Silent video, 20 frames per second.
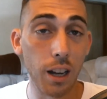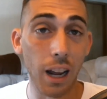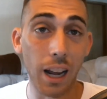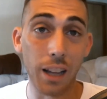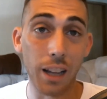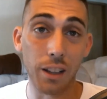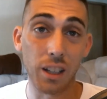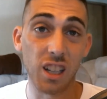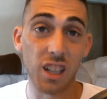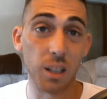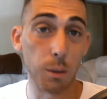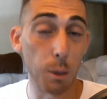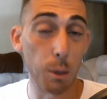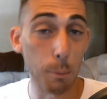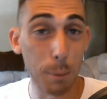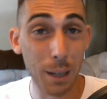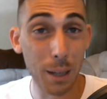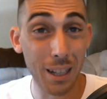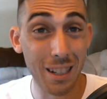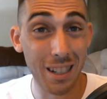and the
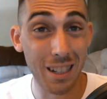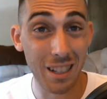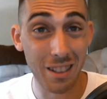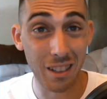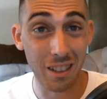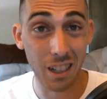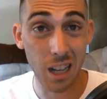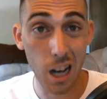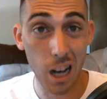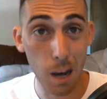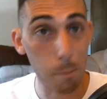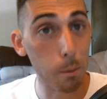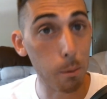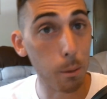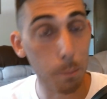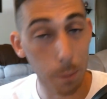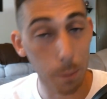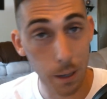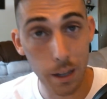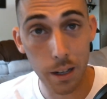pin is a copper
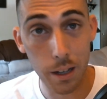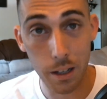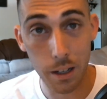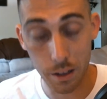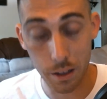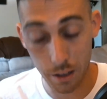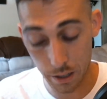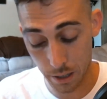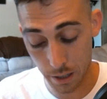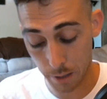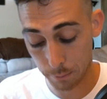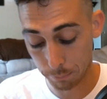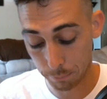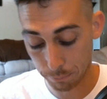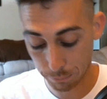pin in there.